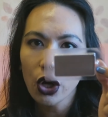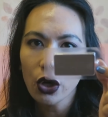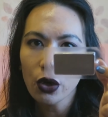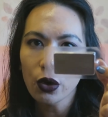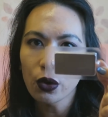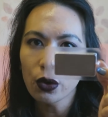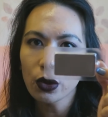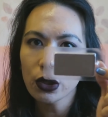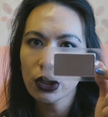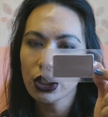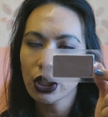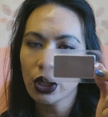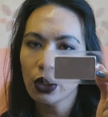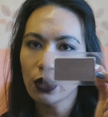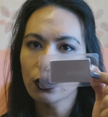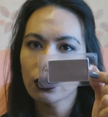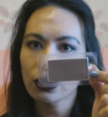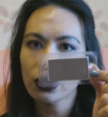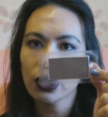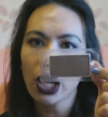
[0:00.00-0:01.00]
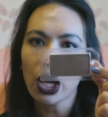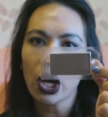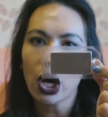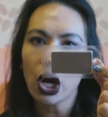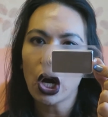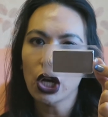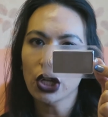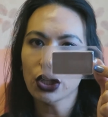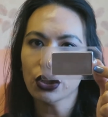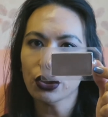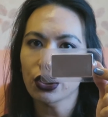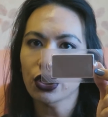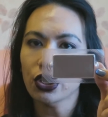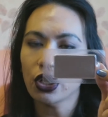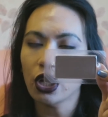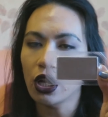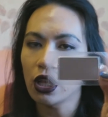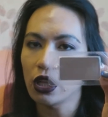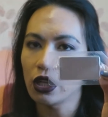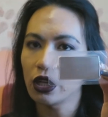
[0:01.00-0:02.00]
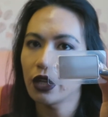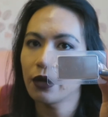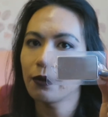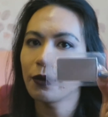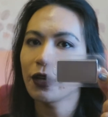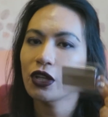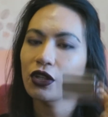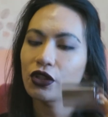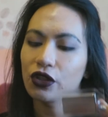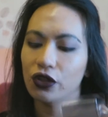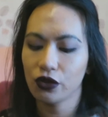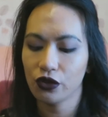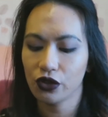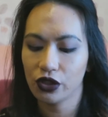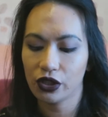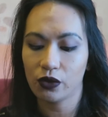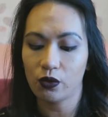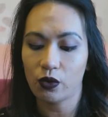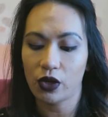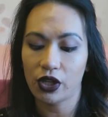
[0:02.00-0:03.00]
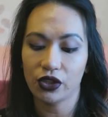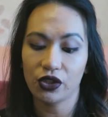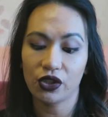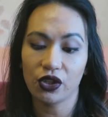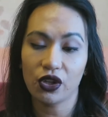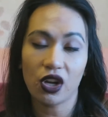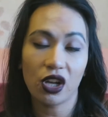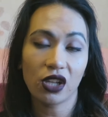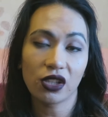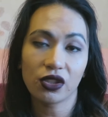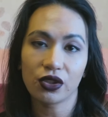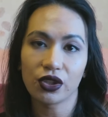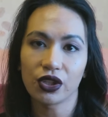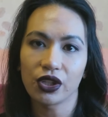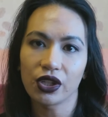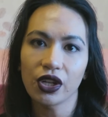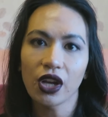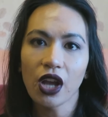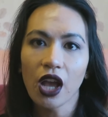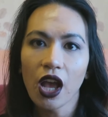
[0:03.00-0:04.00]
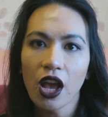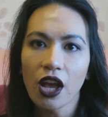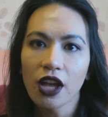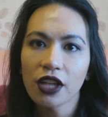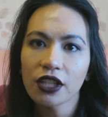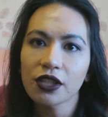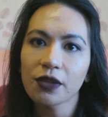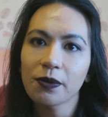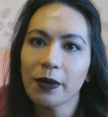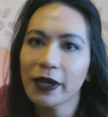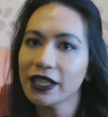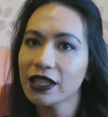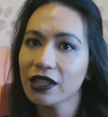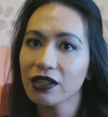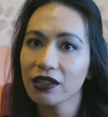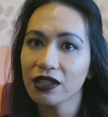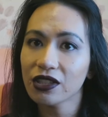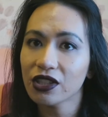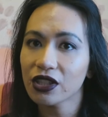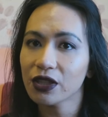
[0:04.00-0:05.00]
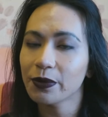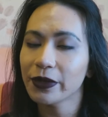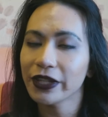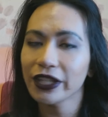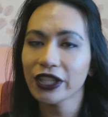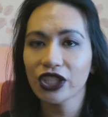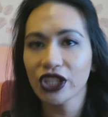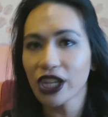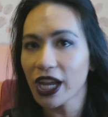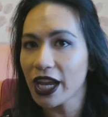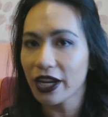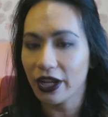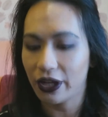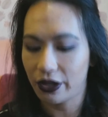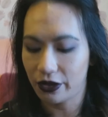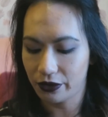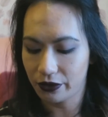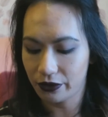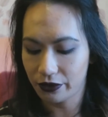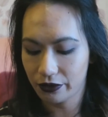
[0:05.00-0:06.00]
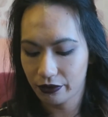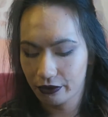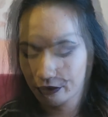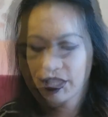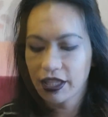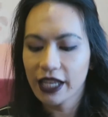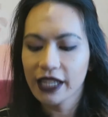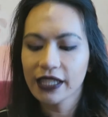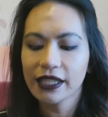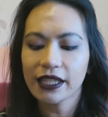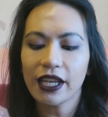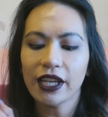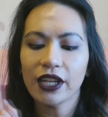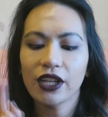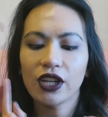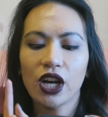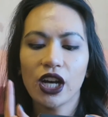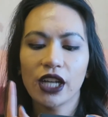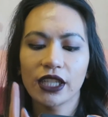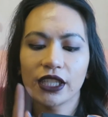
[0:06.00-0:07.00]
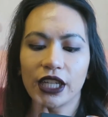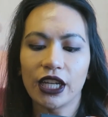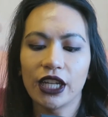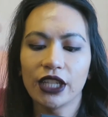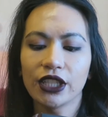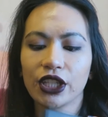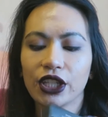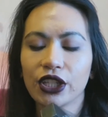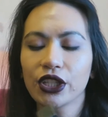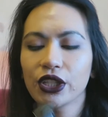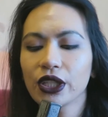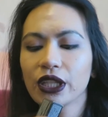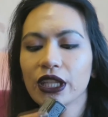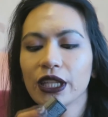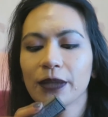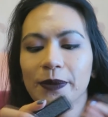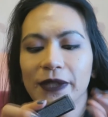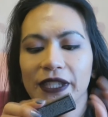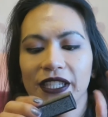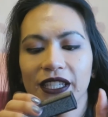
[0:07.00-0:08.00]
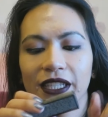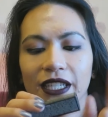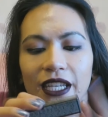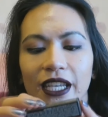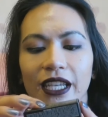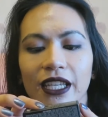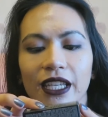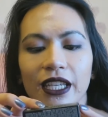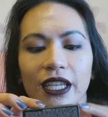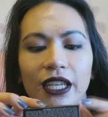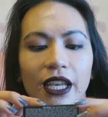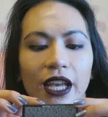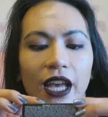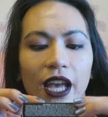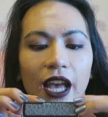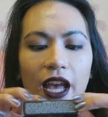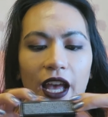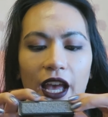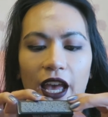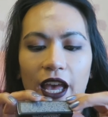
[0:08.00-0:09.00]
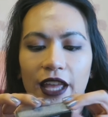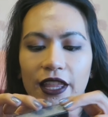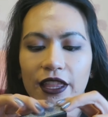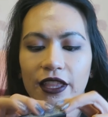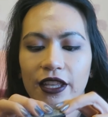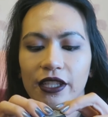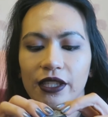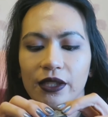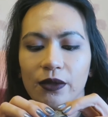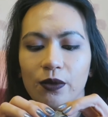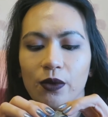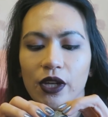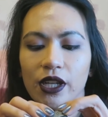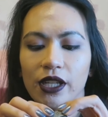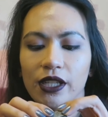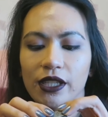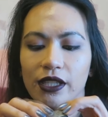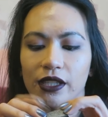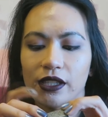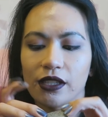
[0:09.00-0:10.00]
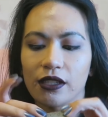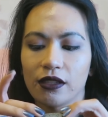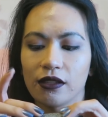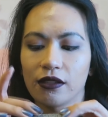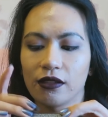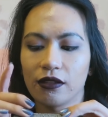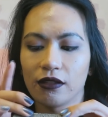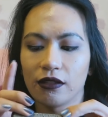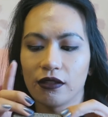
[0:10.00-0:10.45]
cool tone contour color because you just want your contour to basically just be a shadow. Next I got another lipstick, and this one's,